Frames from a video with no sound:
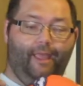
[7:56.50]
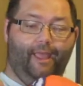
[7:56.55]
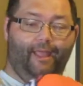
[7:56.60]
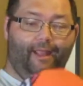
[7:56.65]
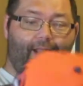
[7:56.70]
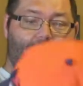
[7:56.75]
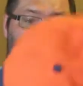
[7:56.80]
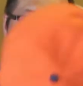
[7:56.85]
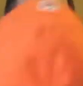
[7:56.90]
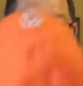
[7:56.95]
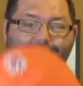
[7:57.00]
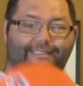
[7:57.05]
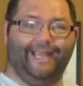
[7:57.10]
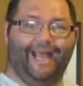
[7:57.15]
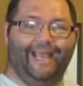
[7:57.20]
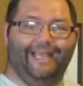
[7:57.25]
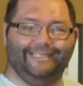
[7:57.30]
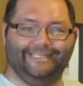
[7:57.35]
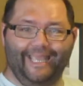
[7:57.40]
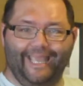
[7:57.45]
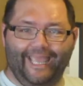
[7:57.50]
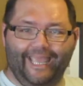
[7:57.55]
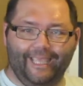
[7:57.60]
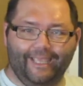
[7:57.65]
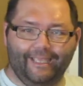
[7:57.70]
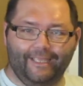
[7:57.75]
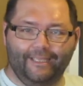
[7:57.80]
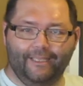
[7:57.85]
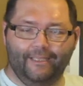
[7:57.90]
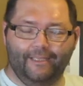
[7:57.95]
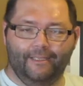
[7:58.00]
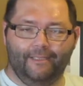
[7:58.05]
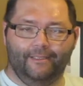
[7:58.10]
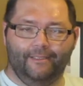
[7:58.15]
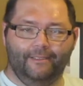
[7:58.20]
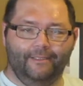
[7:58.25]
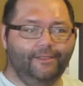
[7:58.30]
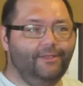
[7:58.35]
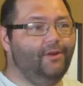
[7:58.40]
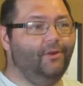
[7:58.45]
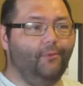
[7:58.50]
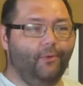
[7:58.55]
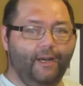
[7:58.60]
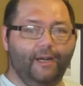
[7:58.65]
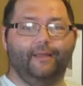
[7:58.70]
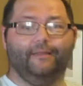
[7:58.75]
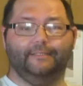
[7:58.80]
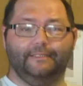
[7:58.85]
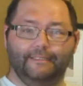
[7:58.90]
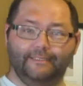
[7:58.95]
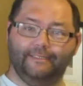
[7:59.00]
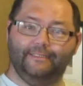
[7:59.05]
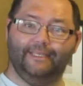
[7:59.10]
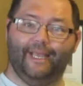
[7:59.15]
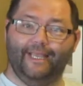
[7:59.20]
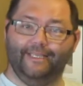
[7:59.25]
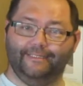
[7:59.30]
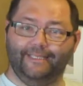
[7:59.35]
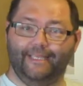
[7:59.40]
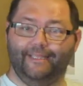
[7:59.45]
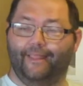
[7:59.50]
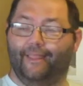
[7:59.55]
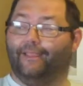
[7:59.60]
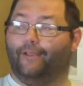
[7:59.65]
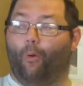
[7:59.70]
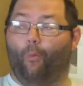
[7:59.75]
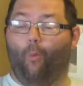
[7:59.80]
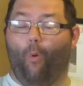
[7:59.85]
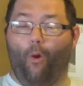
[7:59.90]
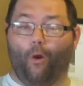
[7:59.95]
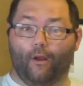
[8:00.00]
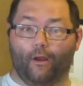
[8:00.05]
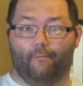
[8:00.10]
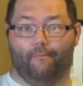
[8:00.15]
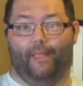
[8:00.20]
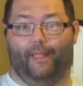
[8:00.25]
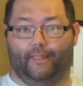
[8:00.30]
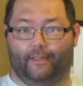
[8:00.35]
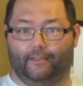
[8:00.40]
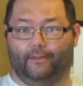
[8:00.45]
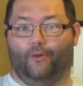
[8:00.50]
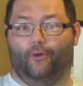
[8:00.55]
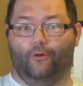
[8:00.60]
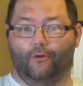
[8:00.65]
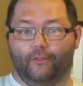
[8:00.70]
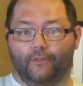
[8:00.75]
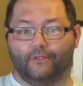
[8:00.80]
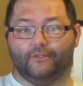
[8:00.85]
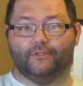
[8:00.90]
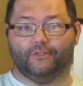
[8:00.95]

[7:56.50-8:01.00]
And I'm a size 8. You know what else is a size 8? Like a watermelon. Go to the